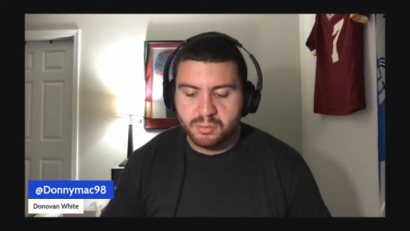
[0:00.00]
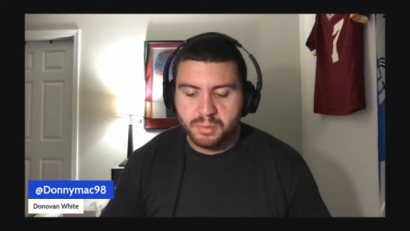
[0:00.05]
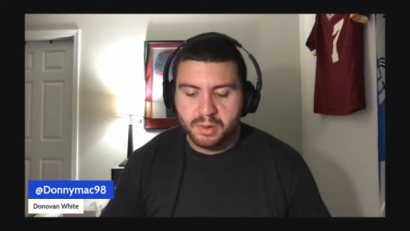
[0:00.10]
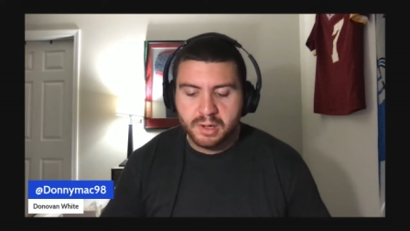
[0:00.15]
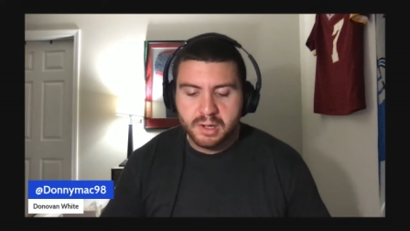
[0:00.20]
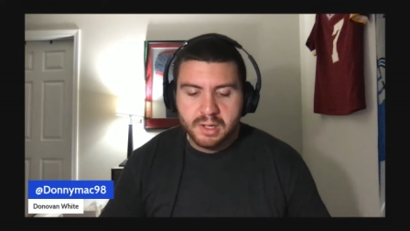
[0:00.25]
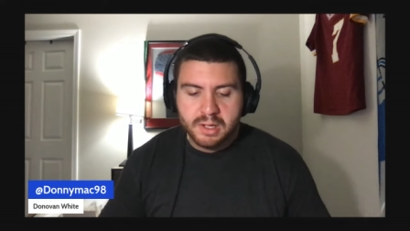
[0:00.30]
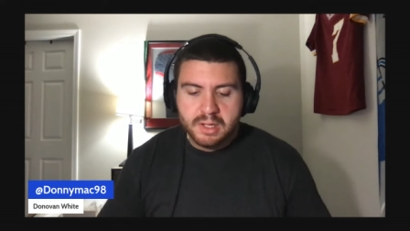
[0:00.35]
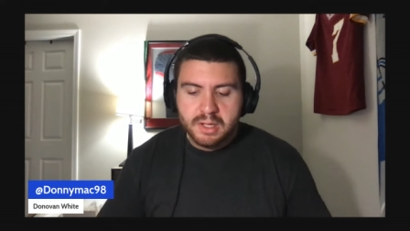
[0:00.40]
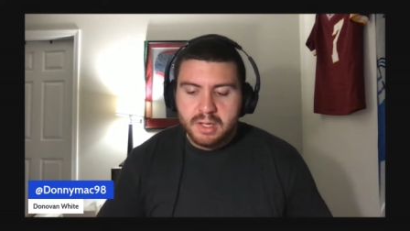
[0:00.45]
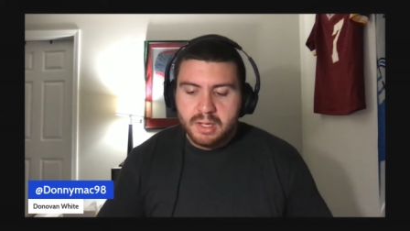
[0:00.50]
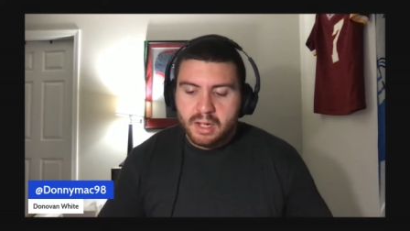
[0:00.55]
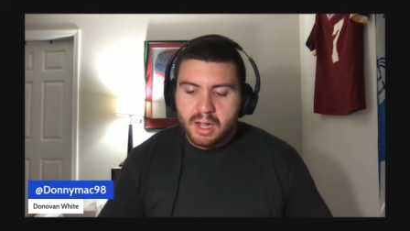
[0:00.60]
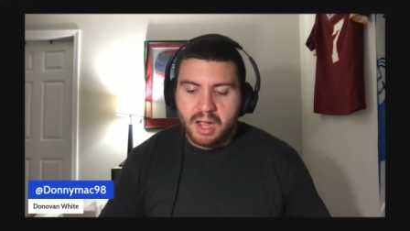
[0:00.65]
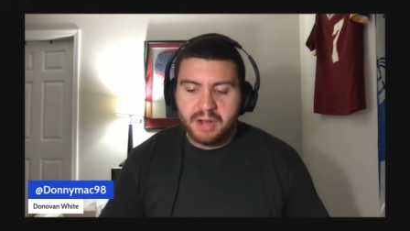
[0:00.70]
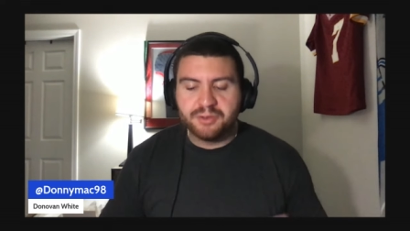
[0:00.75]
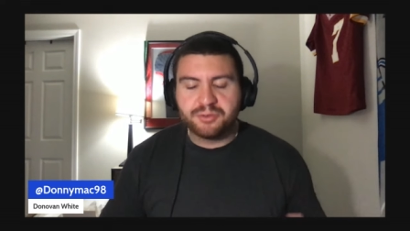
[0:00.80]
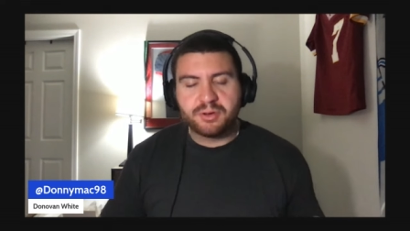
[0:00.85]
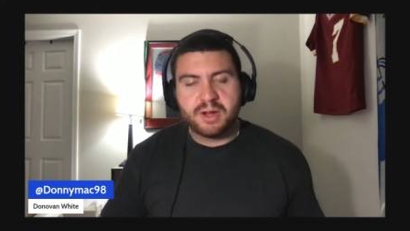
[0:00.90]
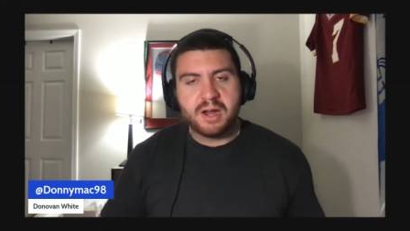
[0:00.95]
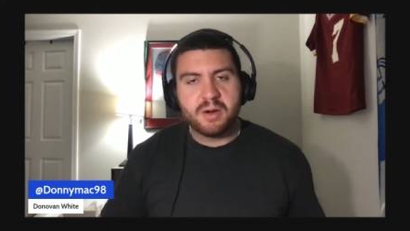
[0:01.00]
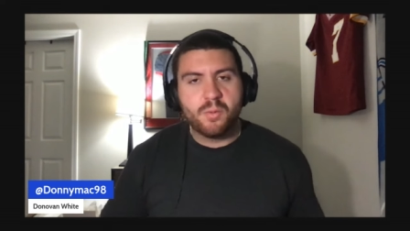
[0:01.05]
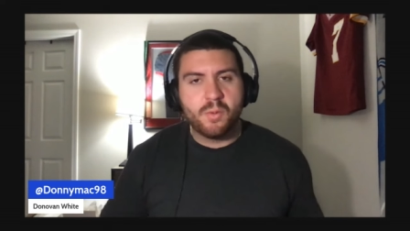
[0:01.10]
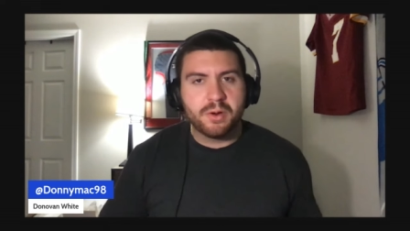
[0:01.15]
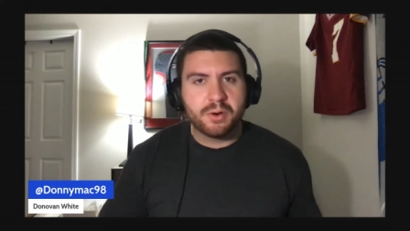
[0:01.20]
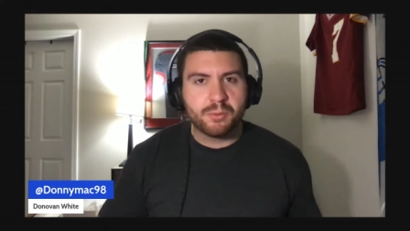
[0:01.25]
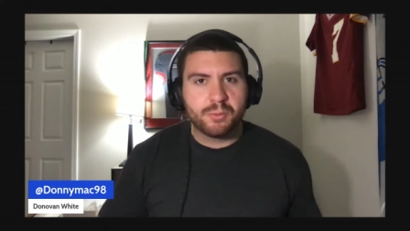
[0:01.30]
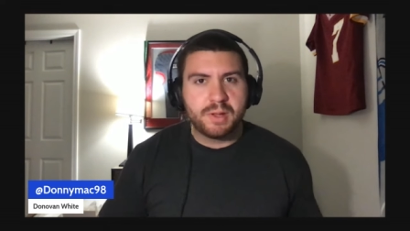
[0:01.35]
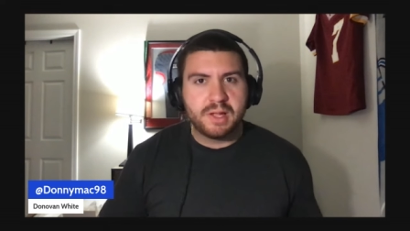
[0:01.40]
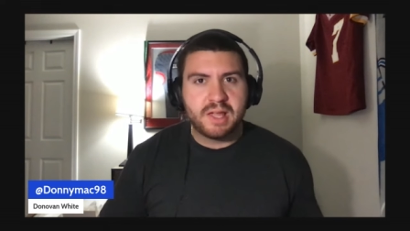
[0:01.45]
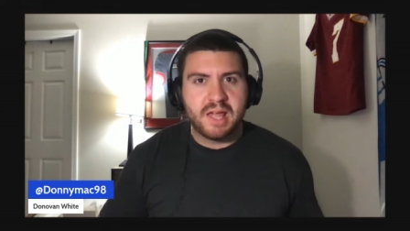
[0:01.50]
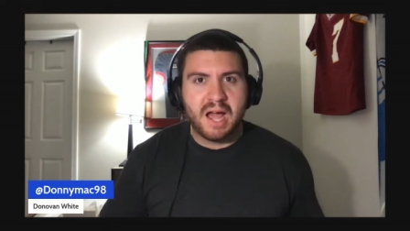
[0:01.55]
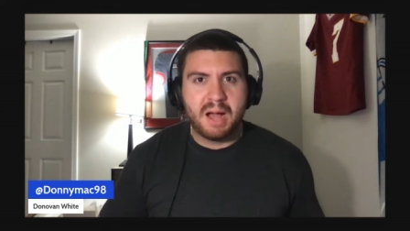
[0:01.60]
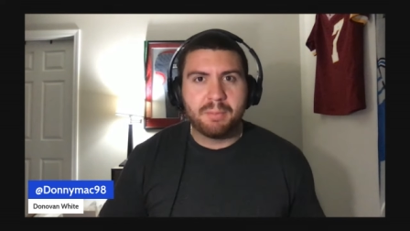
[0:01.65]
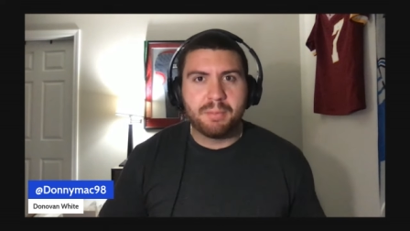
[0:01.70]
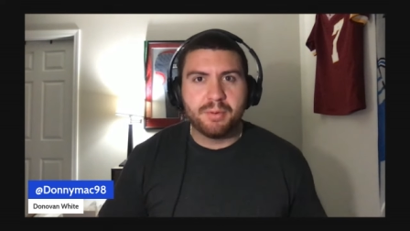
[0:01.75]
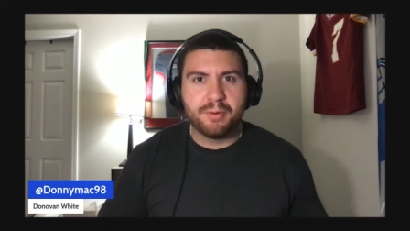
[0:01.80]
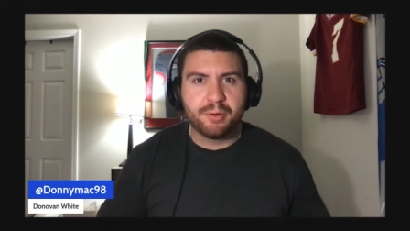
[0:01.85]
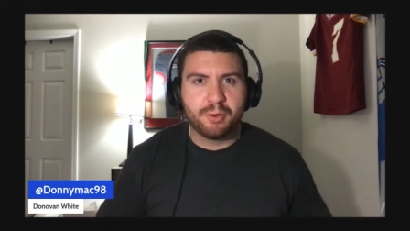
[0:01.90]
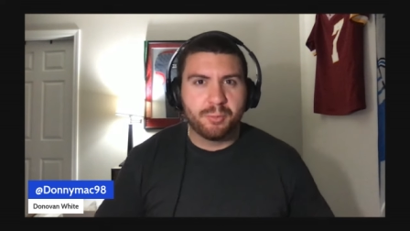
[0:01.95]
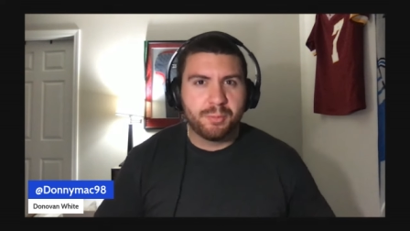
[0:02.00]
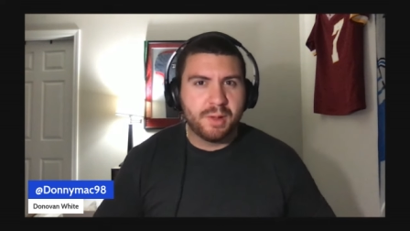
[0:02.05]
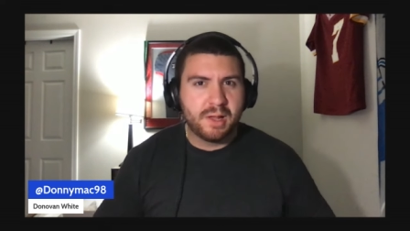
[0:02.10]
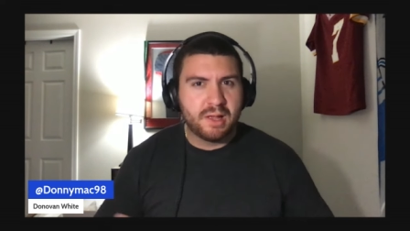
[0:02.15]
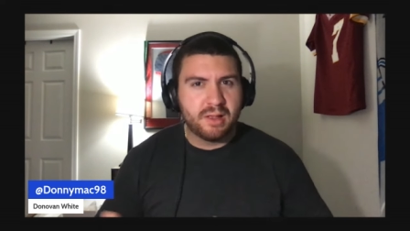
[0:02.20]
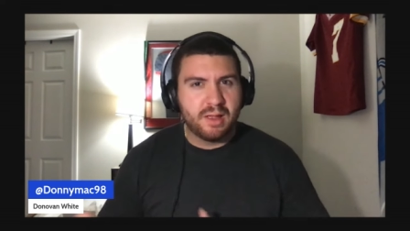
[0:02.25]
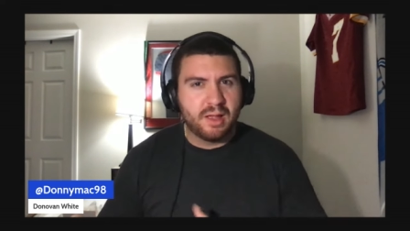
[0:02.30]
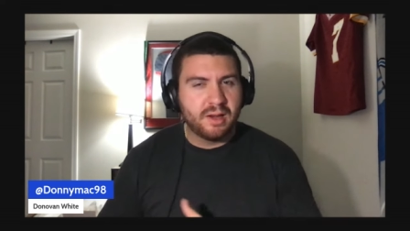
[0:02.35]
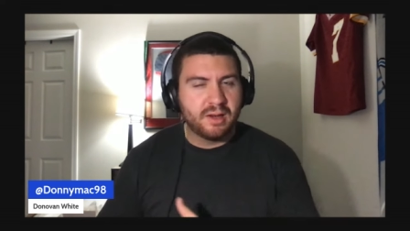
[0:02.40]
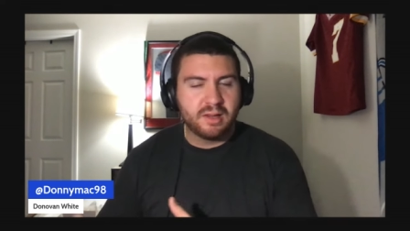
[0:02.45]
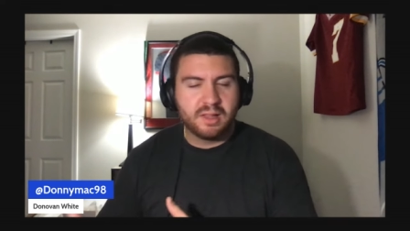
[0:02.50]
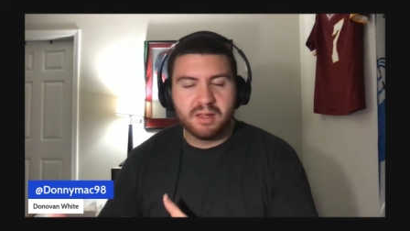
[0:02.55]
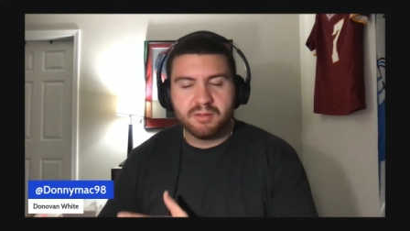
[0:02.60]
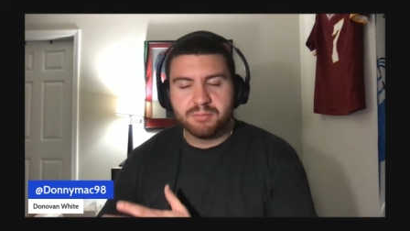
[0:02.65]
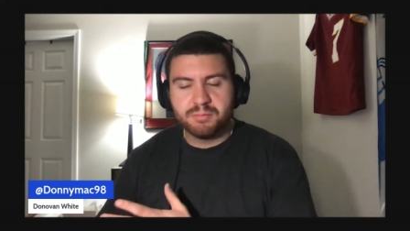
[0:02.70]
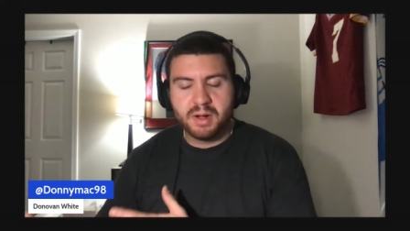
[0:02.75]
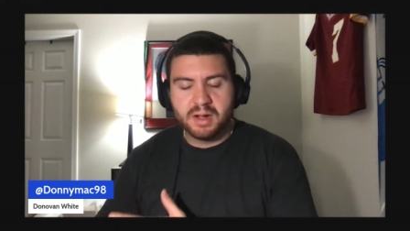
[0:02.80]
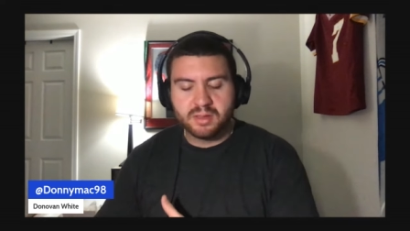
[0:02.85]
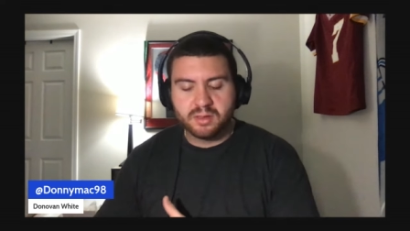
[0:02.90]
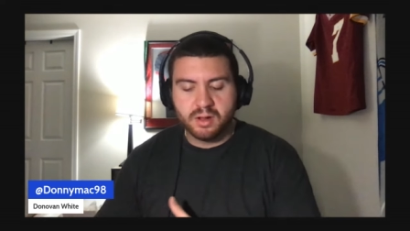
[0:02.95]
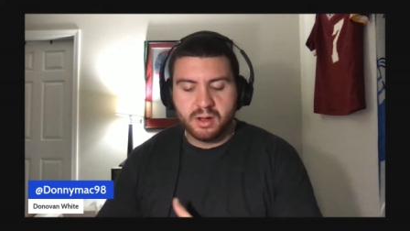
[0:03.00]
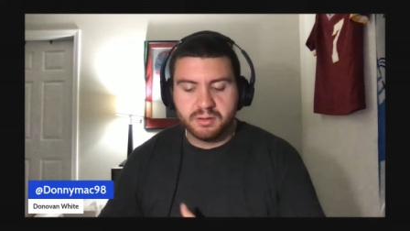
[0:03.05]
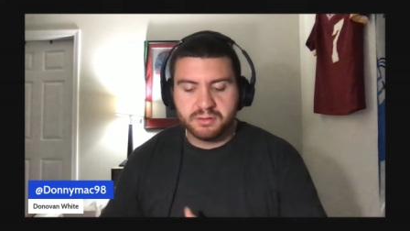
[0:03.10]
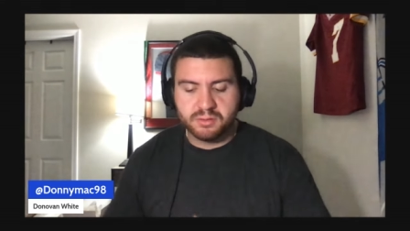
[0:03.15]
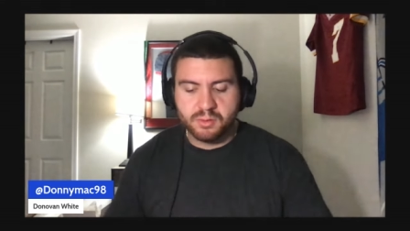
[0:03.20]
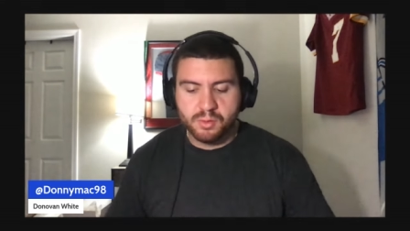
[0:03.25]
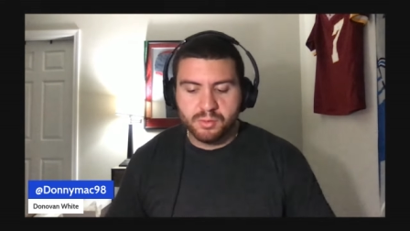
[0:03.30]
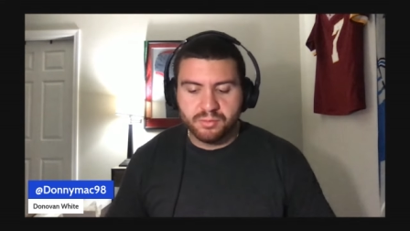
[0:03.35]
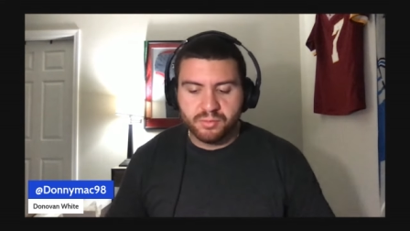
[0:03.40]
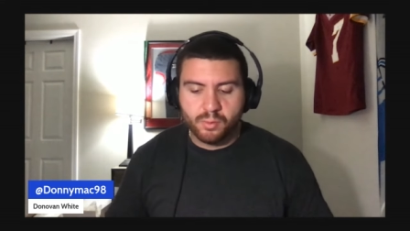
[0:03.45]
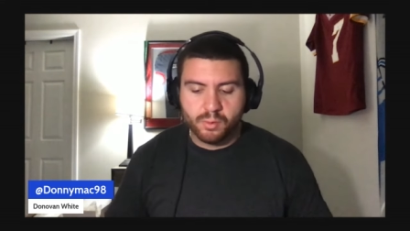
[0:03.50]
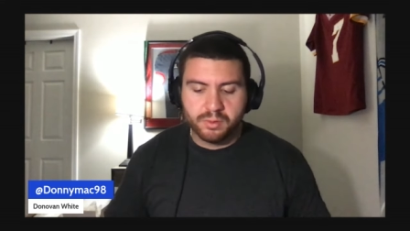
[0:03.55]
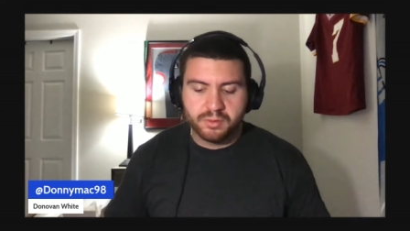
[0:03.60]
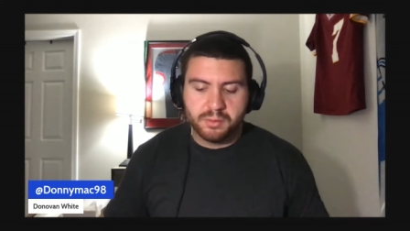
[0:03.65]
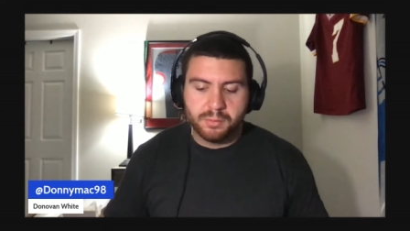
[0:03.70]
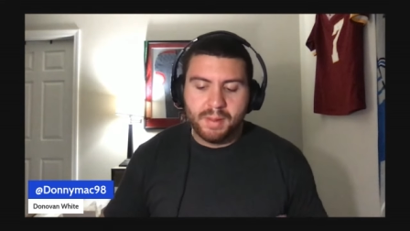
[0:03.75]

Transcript: But I just kind of want to recap a little bit and give my thoughts going forward.